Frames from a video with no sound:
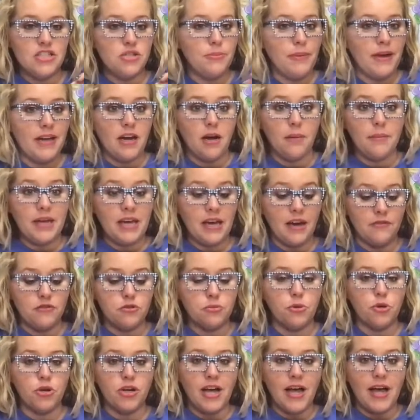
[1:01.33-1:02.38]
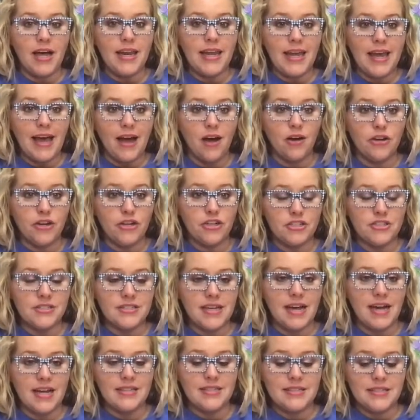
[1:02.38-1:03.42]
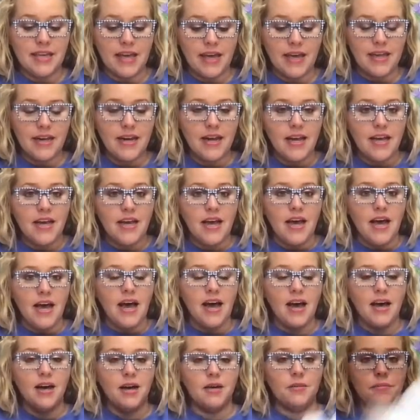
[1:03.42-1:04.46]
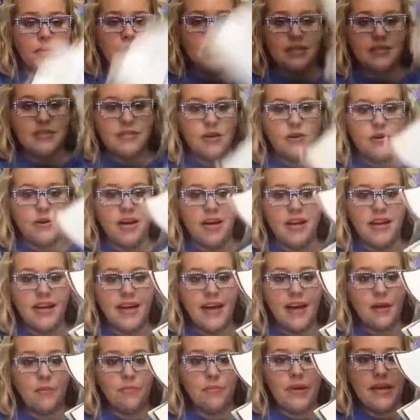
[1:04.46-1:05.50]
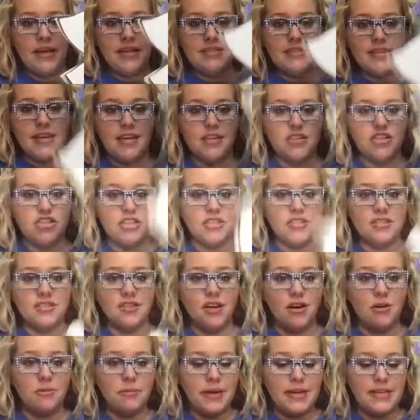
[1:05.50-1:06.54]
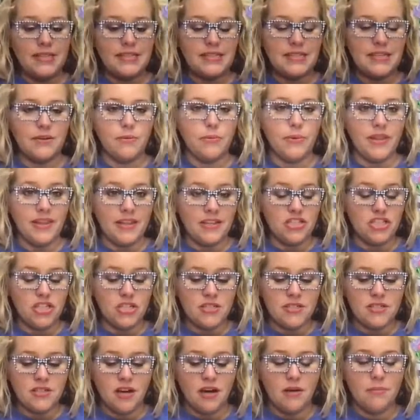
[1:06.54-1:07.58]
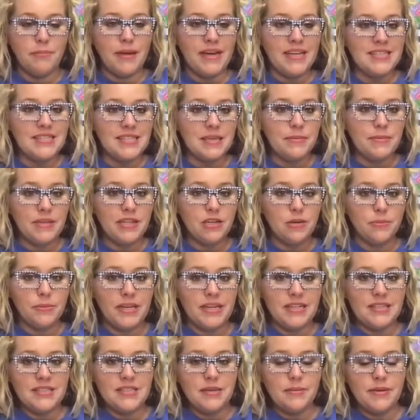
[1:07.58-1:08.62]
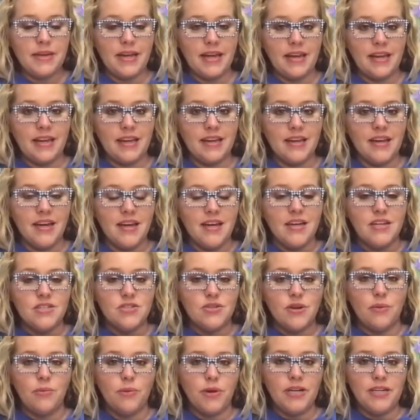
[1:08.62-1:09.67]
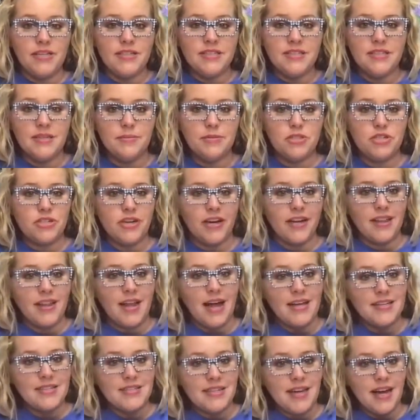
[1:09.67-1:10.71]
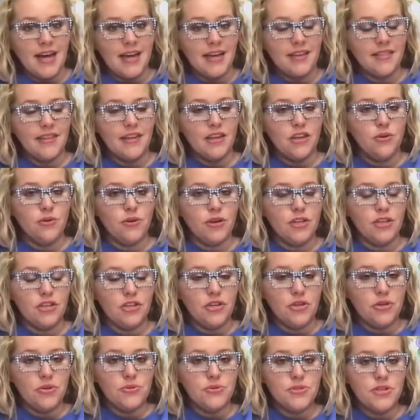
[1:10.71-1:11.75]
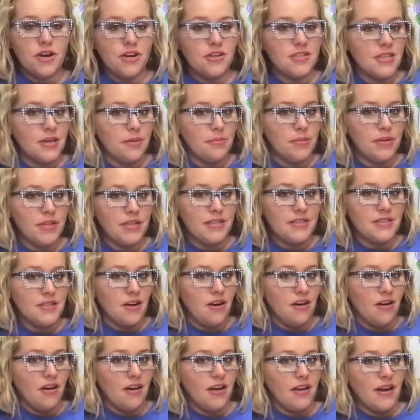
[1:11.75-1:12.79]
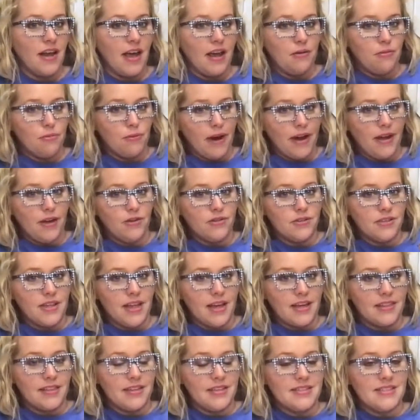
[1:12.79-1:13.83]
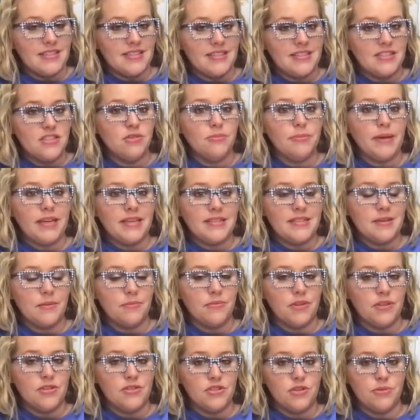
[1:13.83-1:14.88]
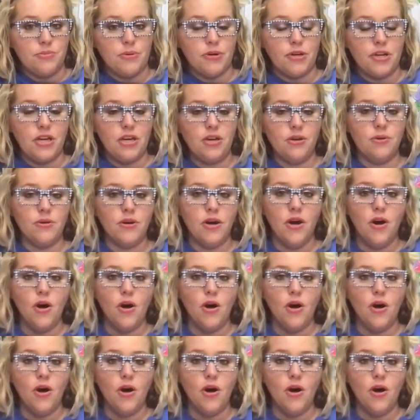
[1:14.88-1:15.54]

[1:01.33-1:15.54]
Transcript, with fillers: You may not be comfortable cutting out your designs yet. Um, and so cutting out a piece out of jigsaw may, with a jigsaw may seem a little bit intimidating. So I wanted to demonstrate last night that you could use our templates on a round like this and still make something super cute,